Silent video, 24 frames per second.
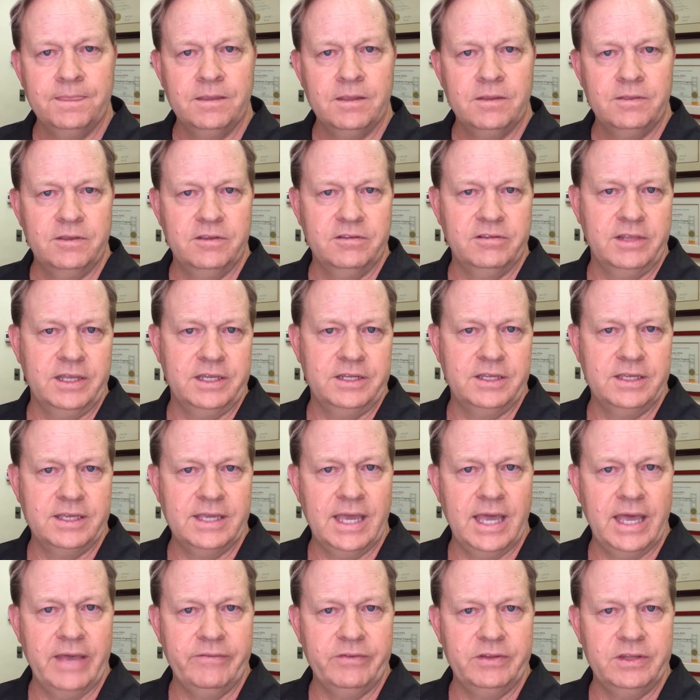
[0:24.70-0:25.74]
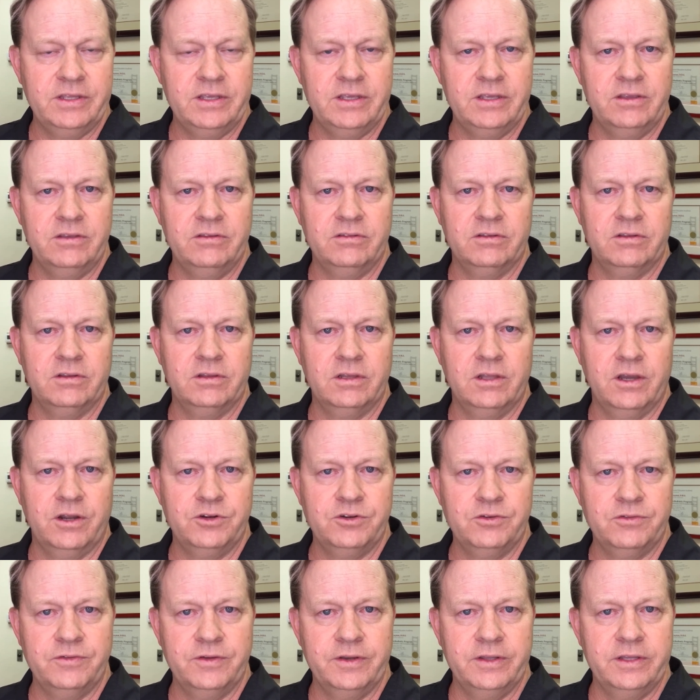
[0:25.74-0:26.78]
This led to cavities, large
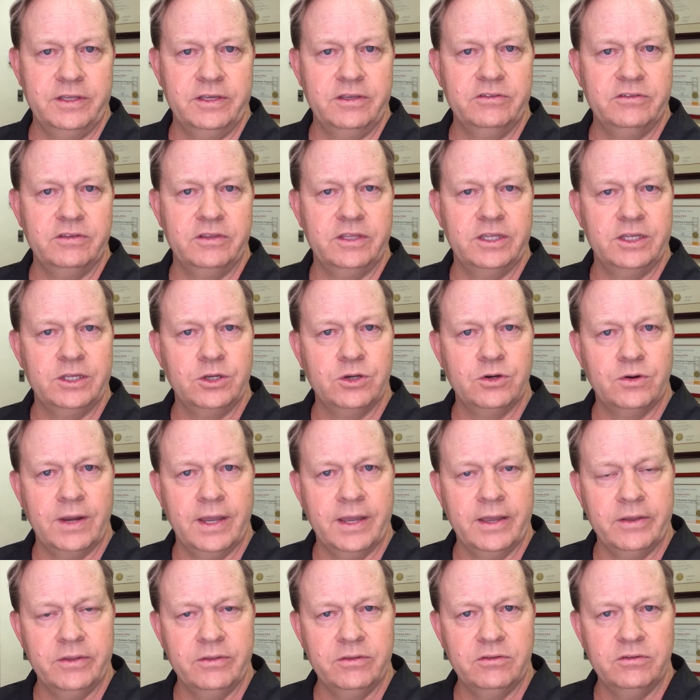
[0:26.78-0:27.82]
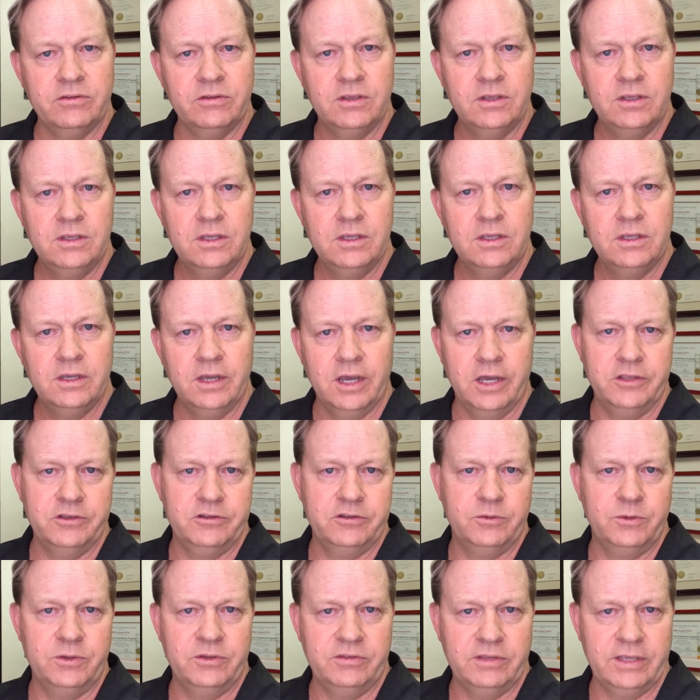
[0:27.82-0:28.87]
fillings, and then crowns. Others
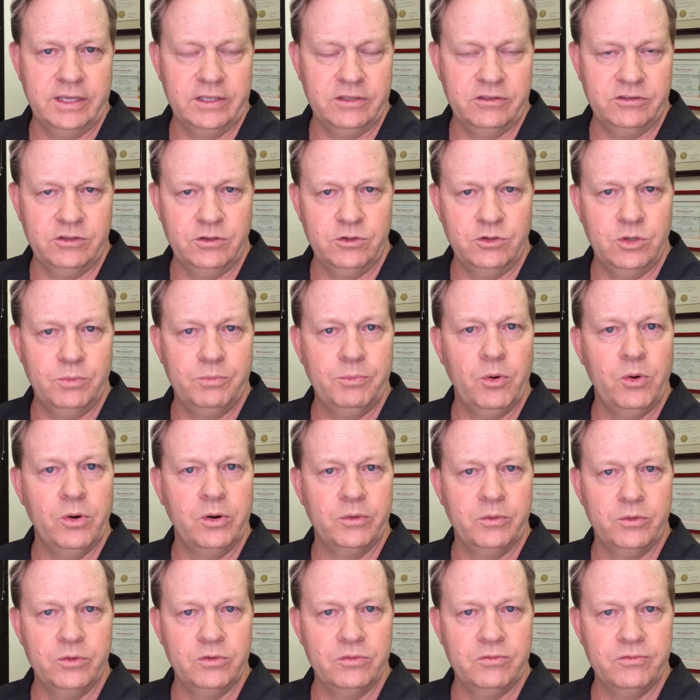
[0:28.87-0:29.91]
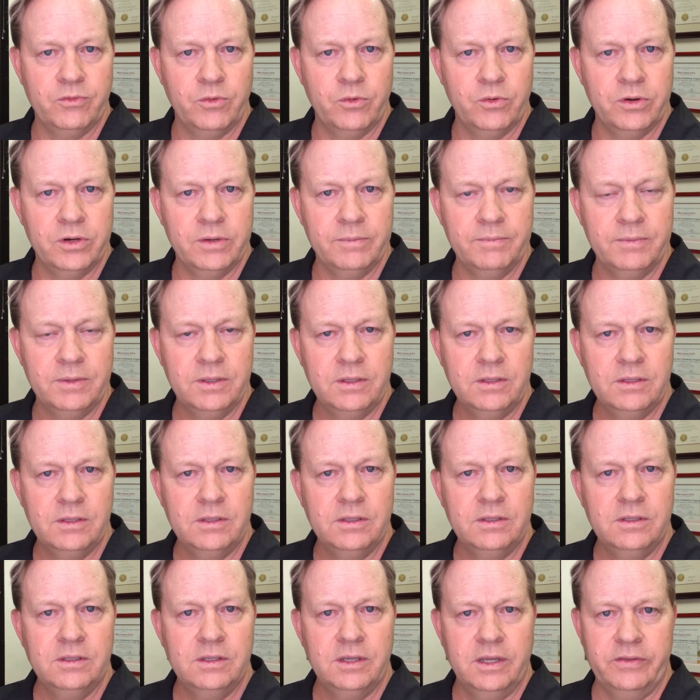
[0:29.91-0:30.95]
would say it's due to poor root form.
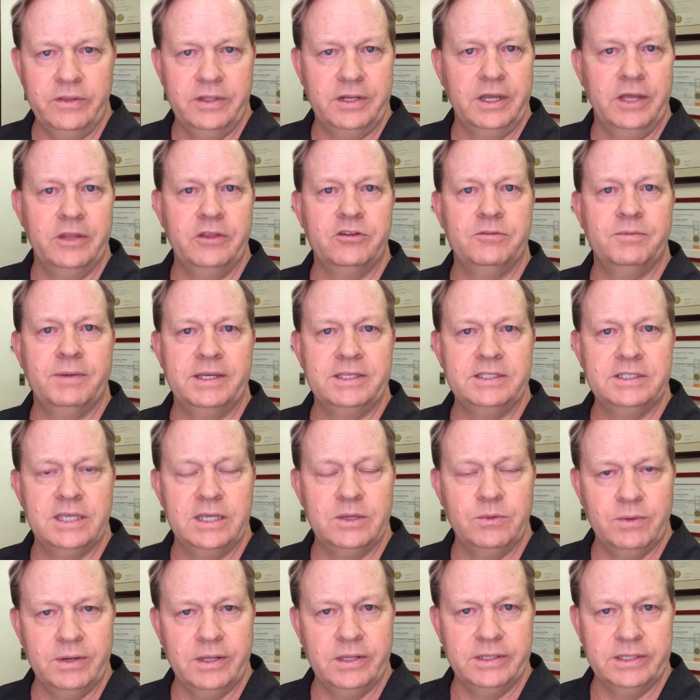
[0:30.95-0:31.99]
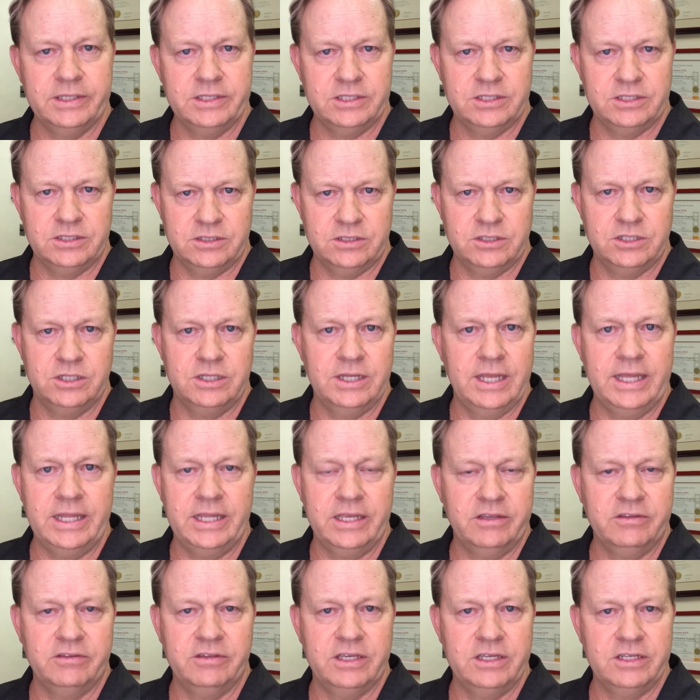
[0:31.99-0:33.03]
And then others might say, well, it's
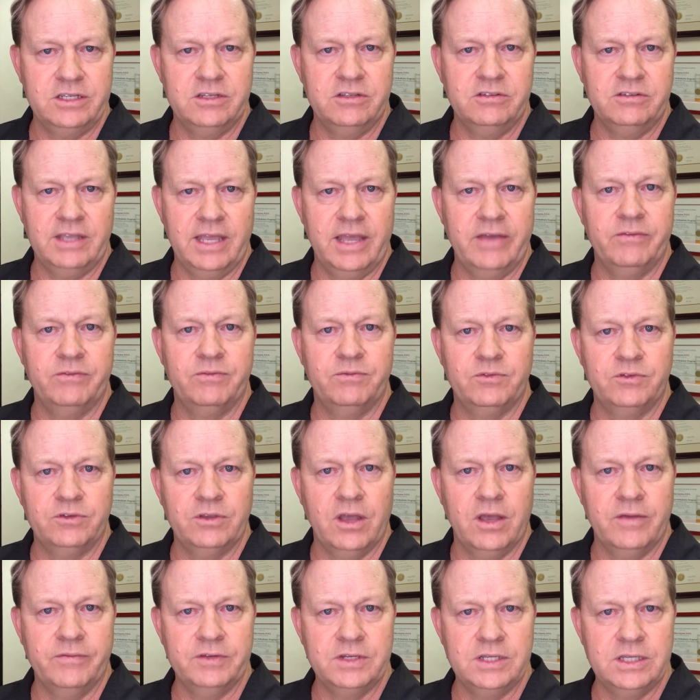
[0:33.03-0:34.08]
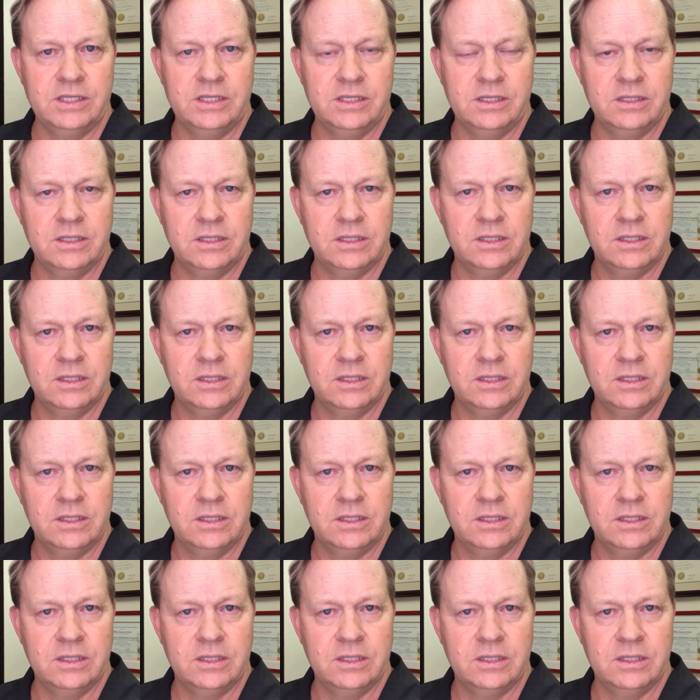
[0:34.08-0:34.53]
genetics, they just have soft teeth.